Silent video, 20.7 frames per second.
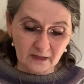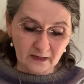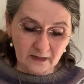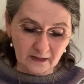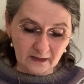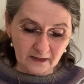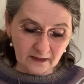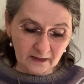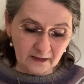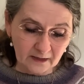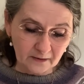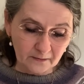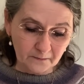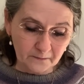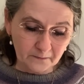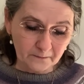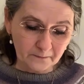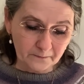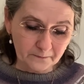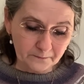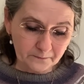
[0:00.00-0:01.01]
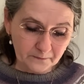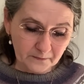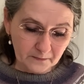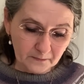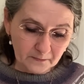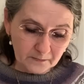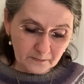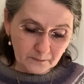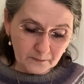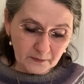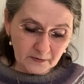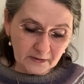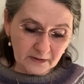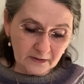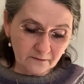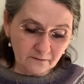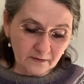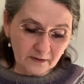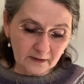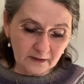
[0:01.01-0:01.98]
But
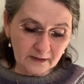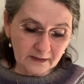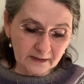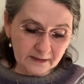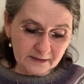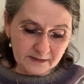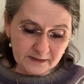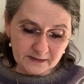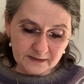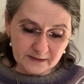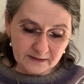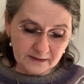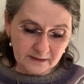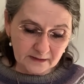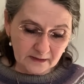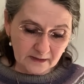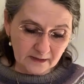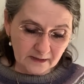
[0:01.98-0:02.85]
nevertheless,